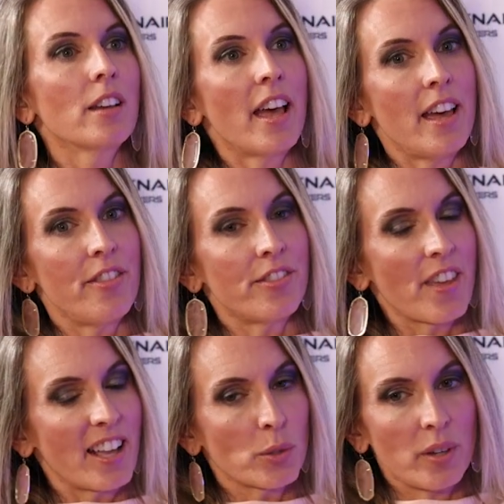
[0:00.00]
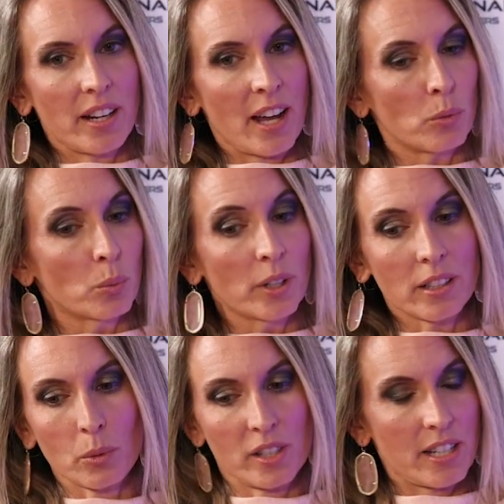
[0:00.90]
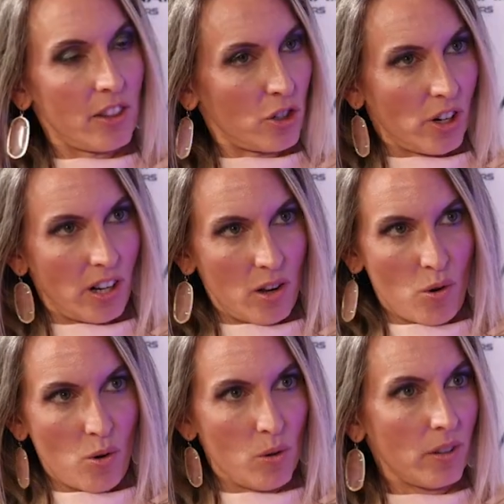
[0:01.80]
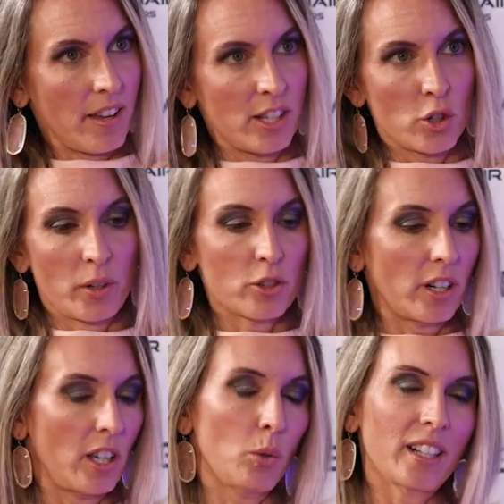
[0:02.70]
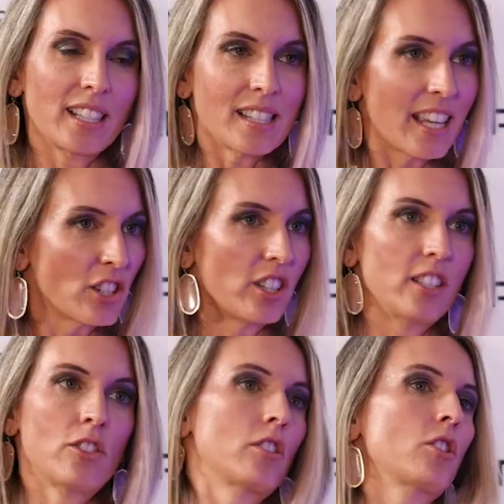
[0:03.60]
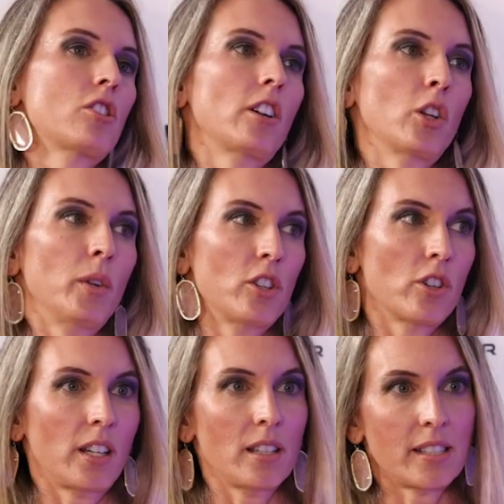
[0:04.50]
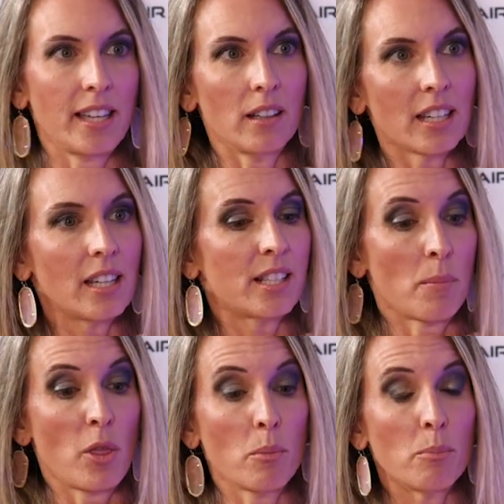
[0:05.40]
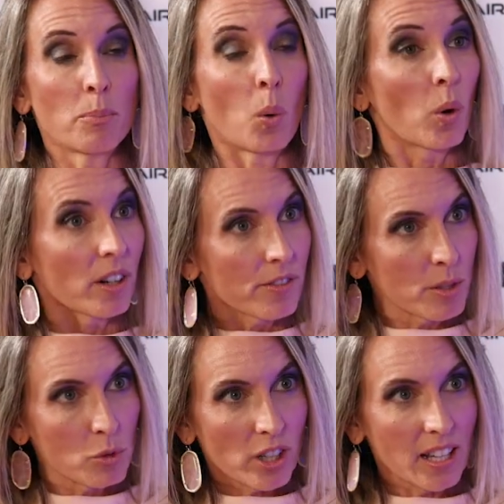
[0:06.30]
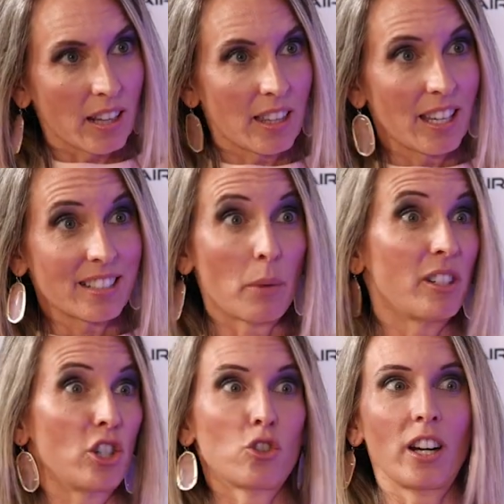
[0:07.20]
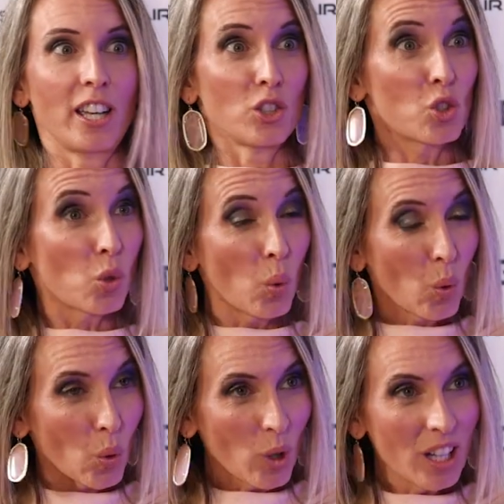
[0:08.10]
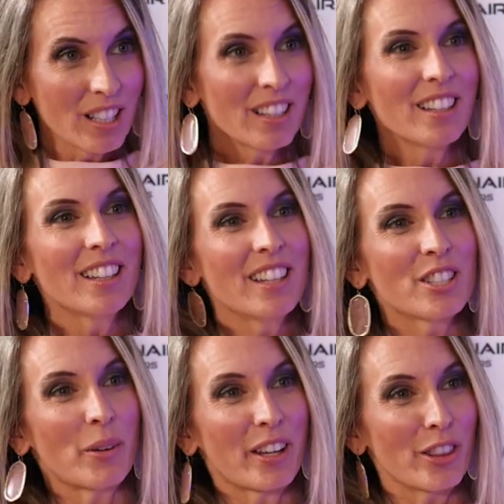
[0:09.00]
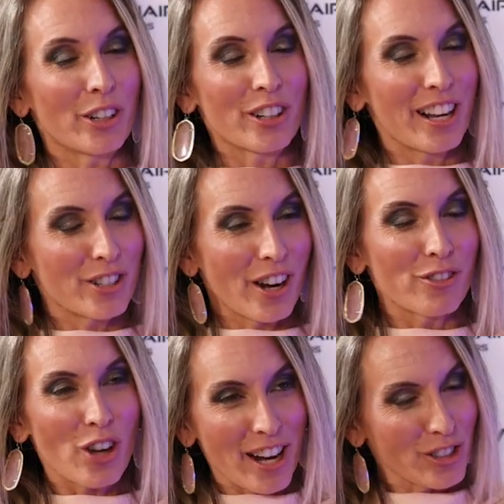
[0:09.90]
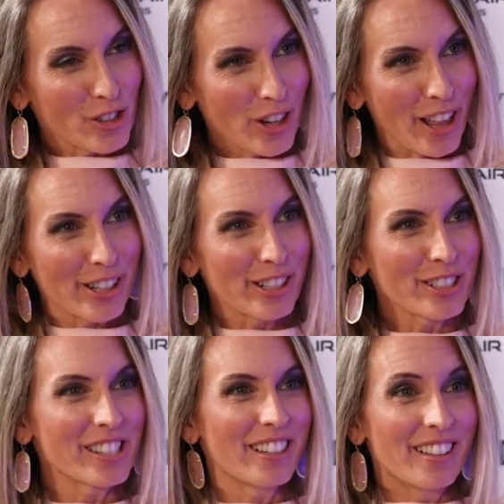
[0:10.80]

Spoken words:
And that's when I really went down the trucking hole and joined trucking organizations, started going to trucking CLEs. I'm on the board of some trucking things. I went to trucking school so I could learn how to drive tractor trailers.